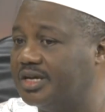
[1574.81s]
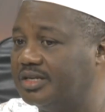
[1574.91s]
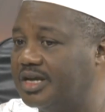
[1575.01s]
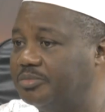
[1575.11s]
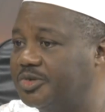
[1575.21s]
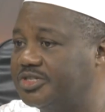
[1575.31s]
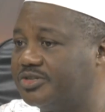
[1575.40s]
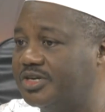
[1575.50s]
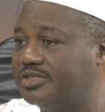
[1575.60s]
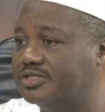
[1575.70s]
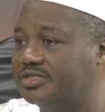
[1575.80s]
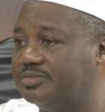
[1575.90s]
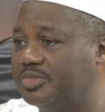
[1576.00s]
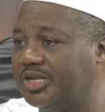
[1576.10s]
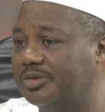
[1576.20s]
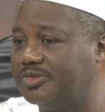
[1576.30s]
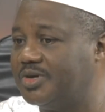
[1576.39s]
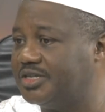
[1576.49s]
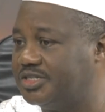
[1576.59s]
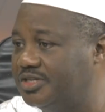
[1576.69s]
the administration has been able to
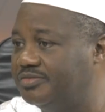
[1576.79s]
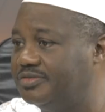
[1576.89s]
achieve